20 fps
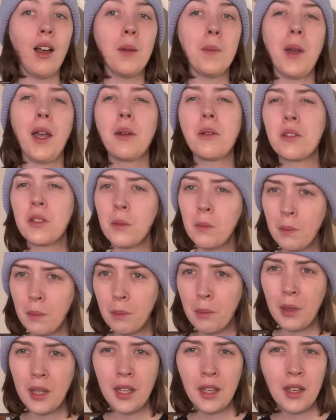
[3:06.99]
I was a
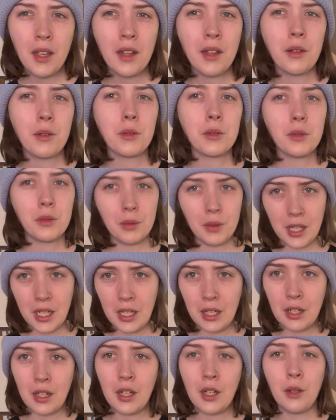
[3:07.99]
big
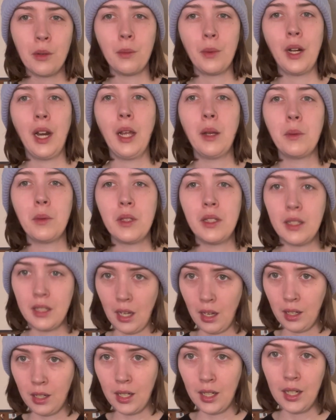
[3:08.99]
reader when I was
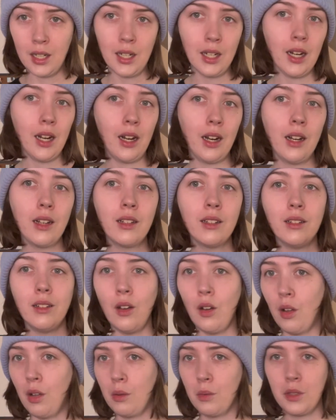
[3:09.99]
younger,
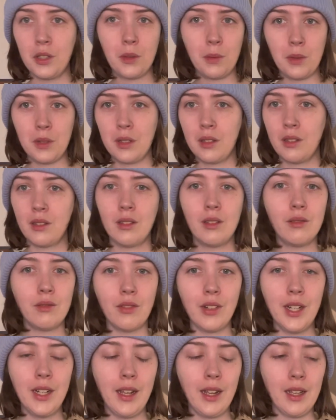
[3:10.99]
always was
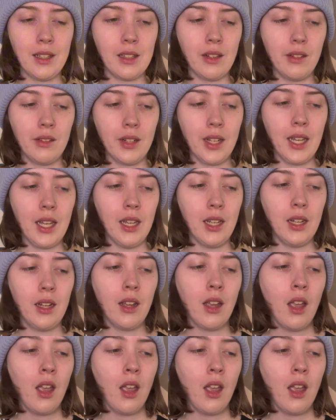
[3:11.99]
reading as a little kid,